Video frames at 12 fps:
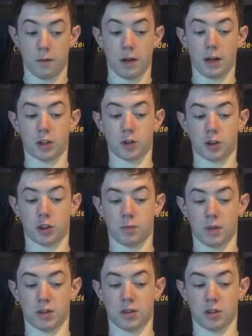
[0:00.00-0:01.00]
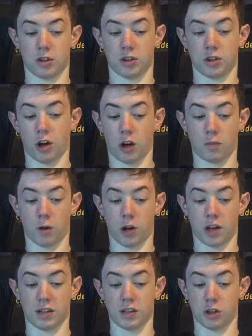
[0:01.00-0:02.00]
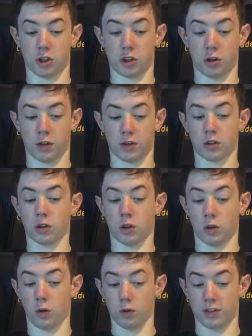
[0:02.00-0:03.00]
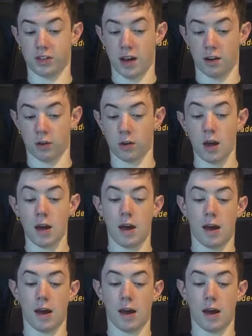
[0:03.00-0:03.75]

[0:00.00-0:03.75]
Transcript: Financial instruments, such as stock markets, insurance, the gold standard,